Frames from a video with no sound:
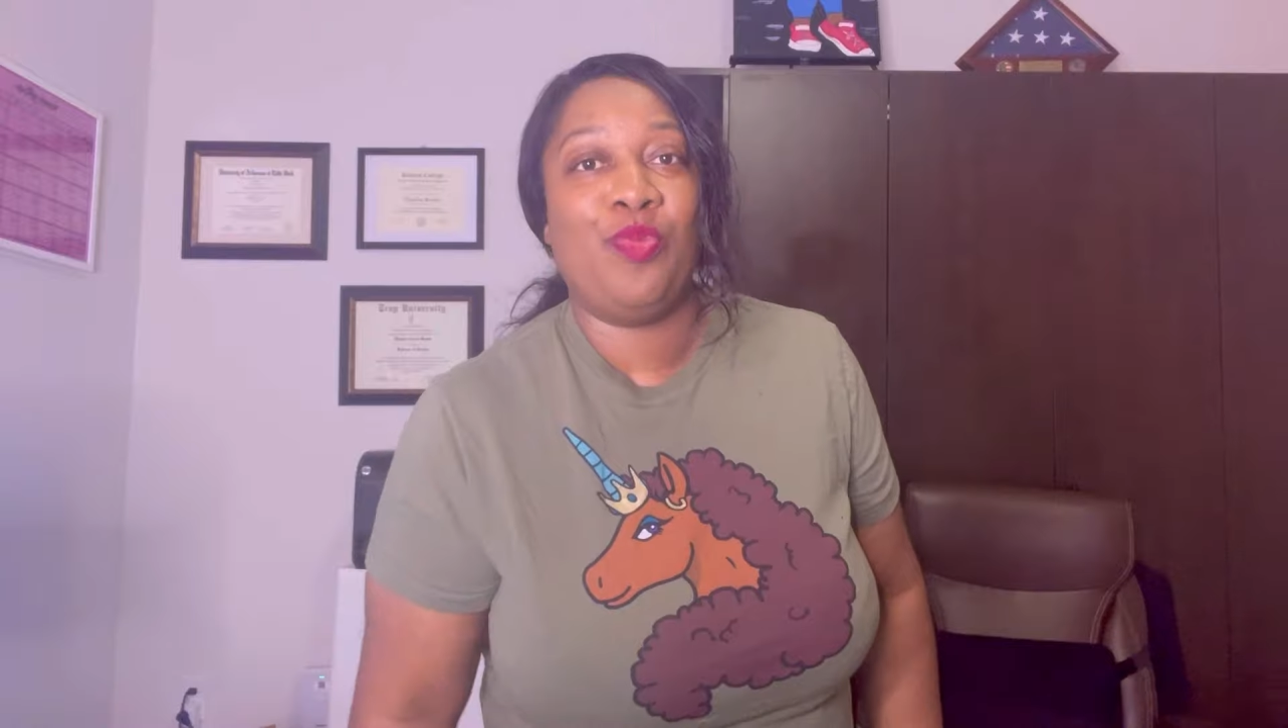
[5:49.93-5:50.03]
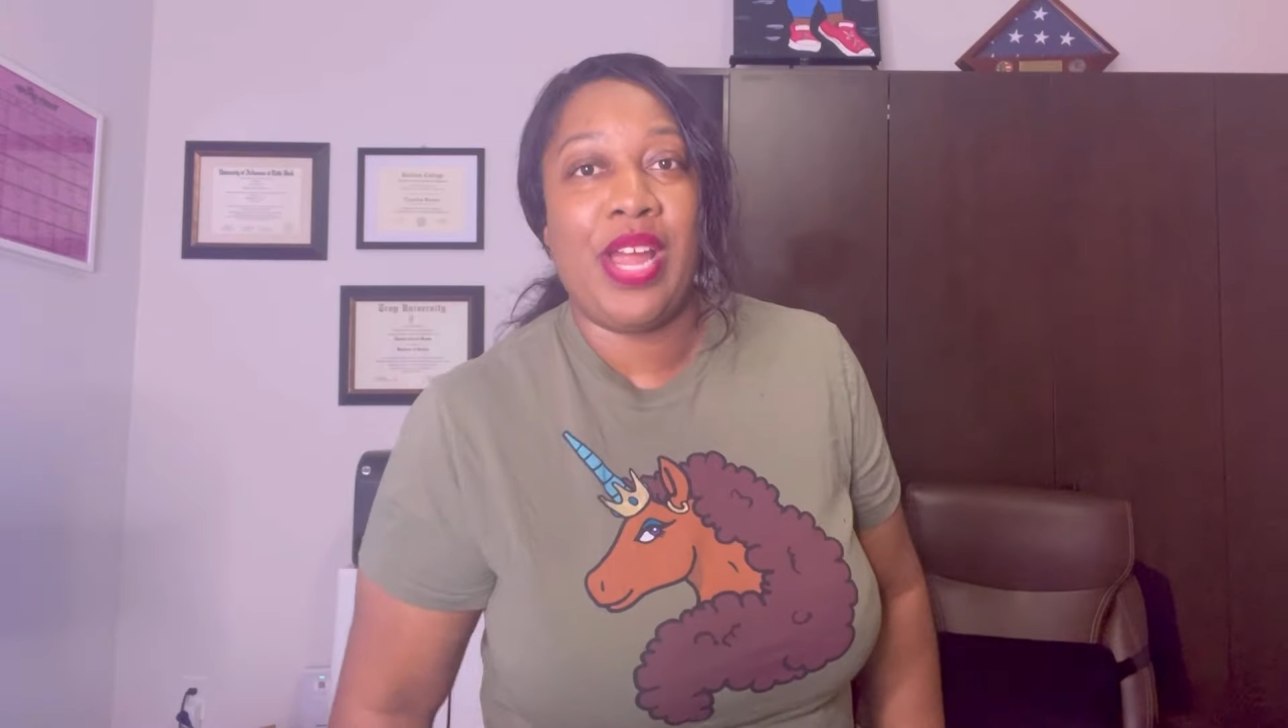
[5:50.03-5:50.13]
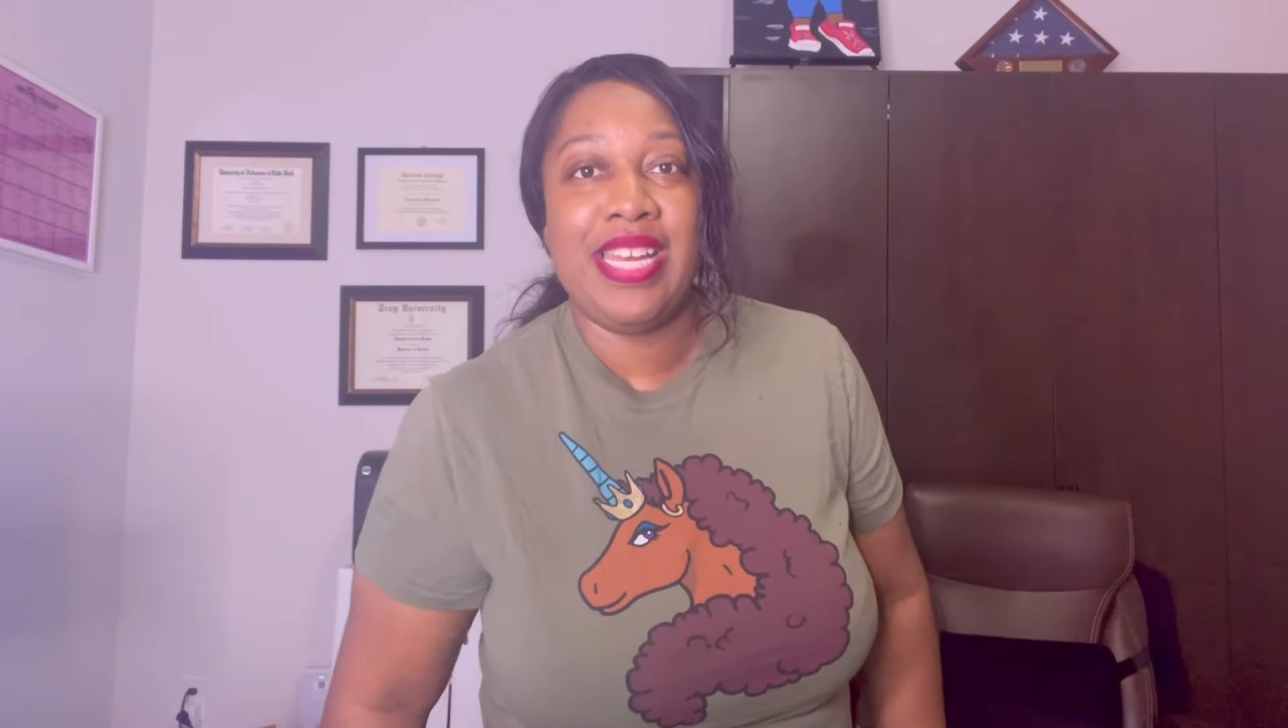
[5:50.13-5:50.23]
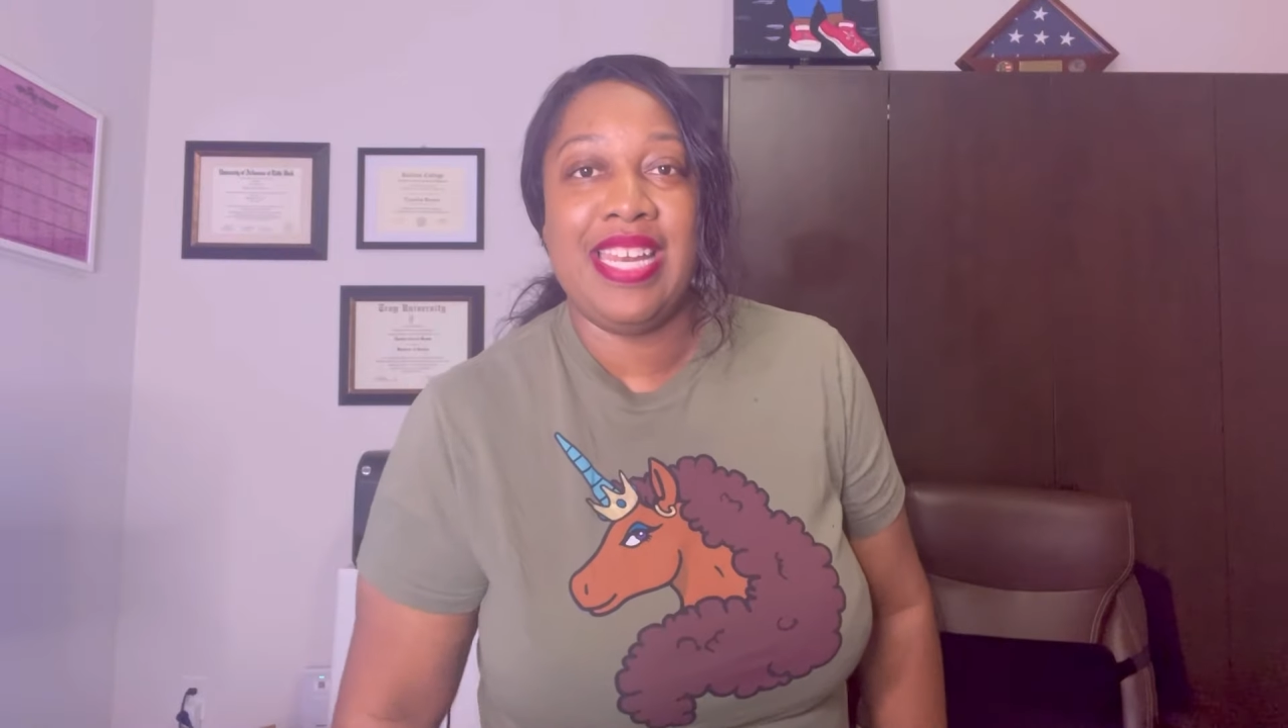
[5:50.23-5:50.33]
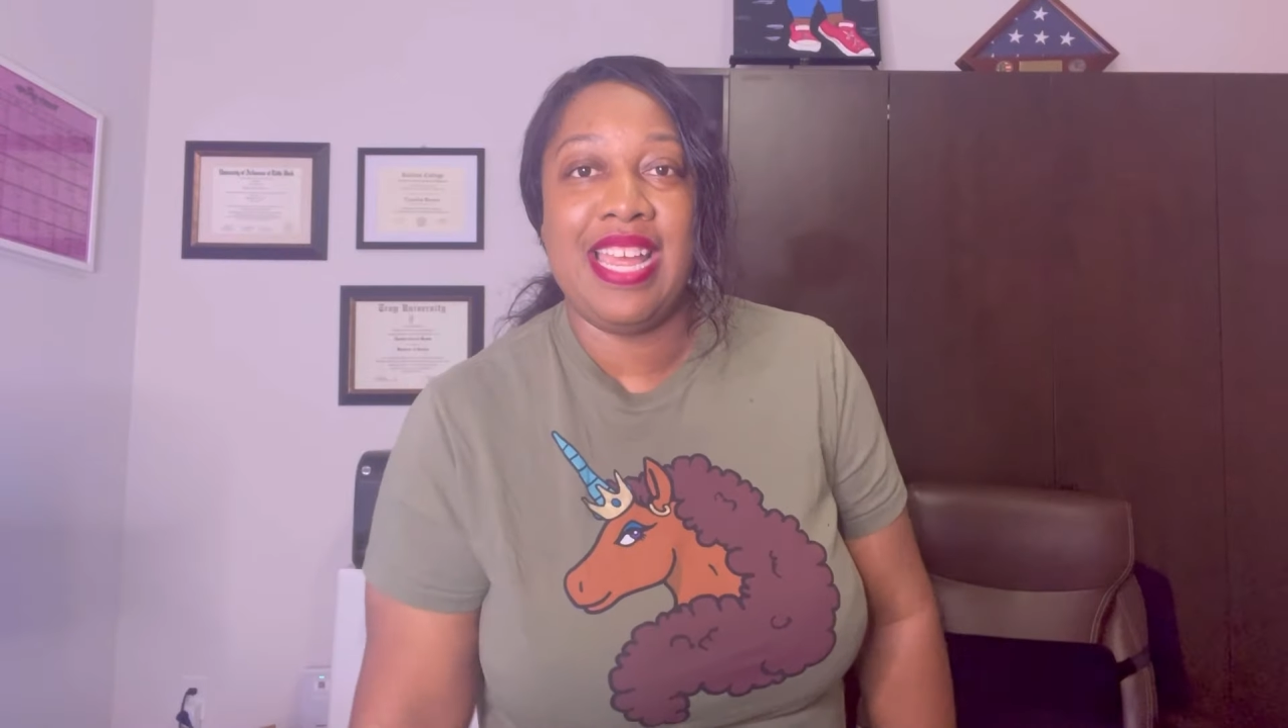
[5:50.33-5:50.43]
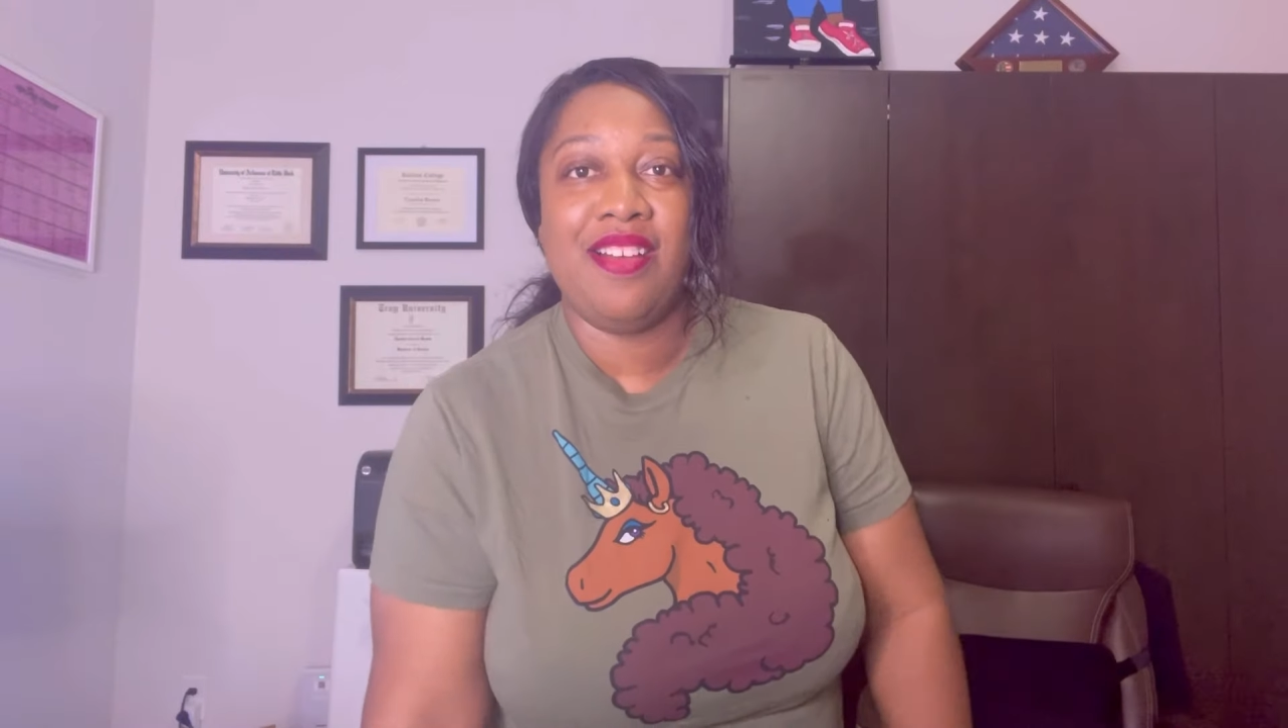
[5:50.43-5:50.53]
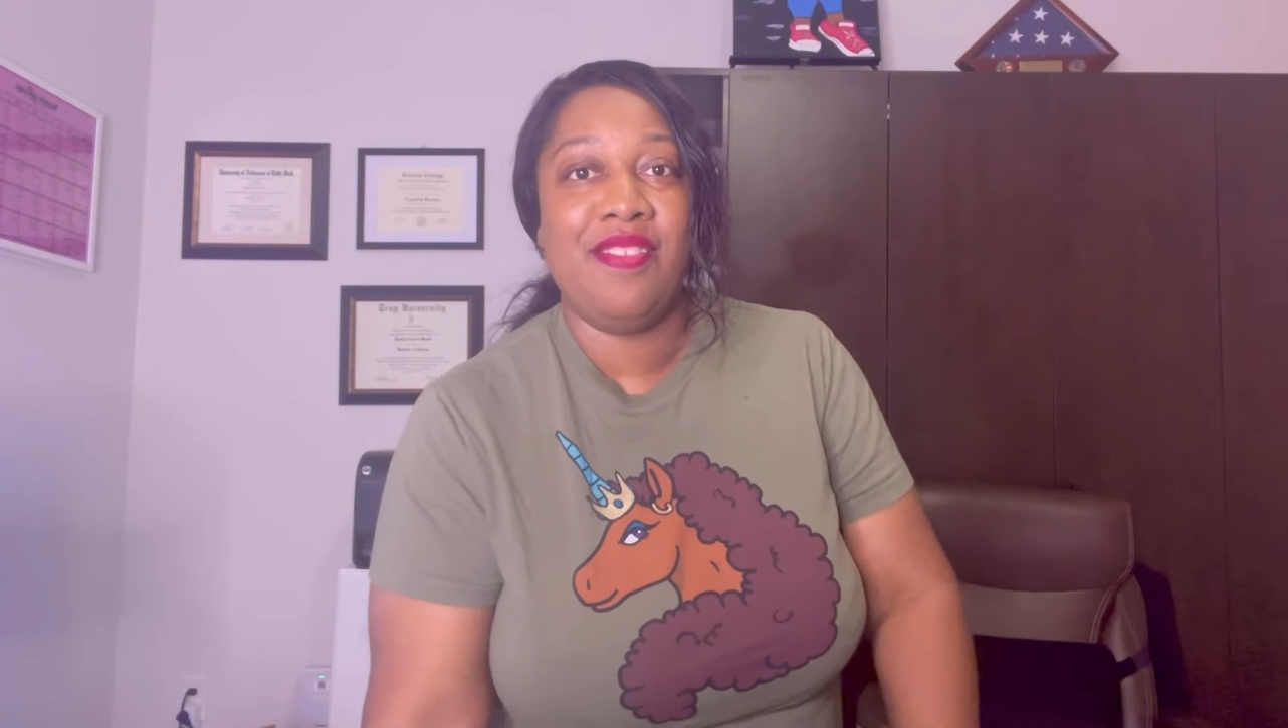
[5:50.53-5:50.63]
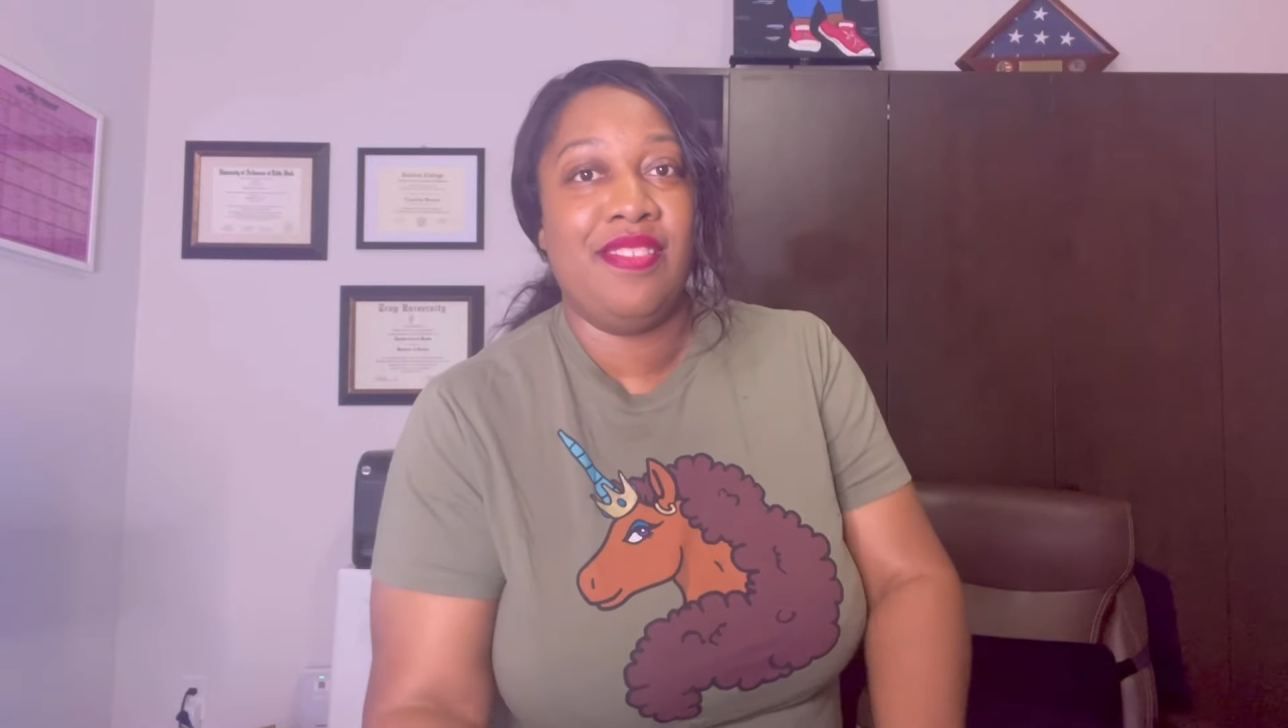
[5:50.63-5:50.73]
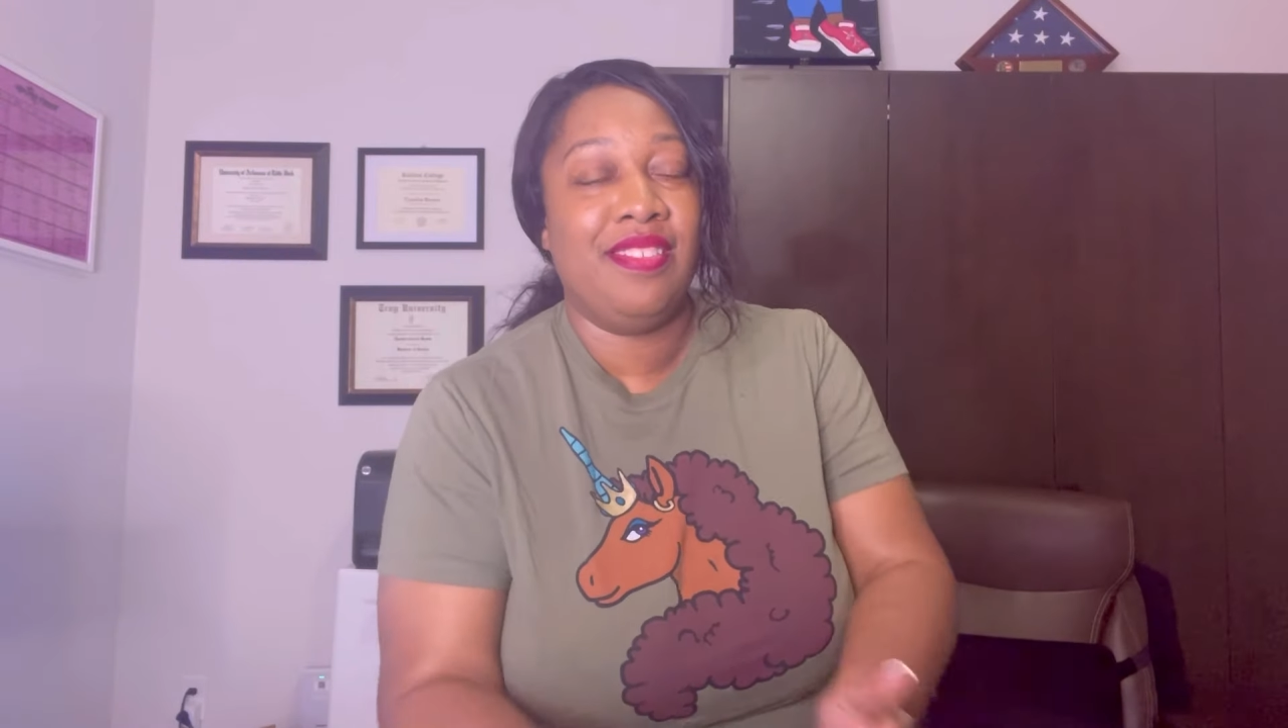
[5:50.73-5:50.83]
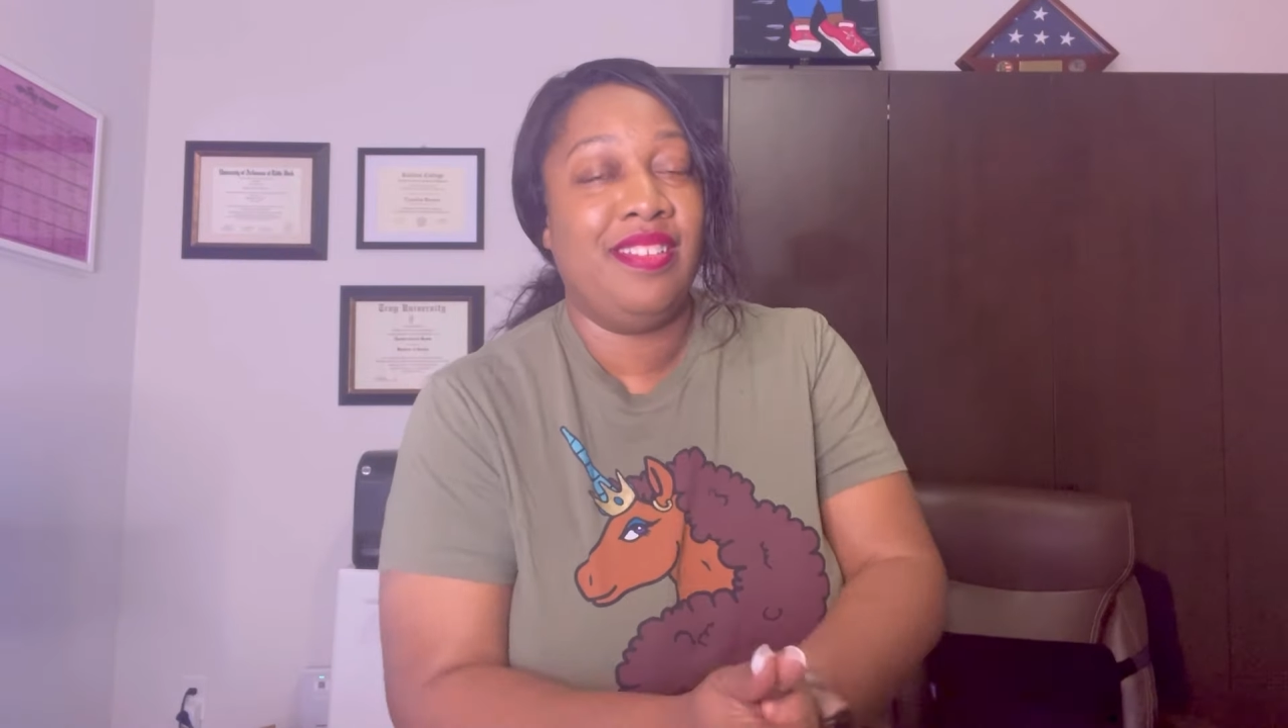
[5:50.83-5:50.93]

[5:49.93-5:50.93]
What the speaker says: right now.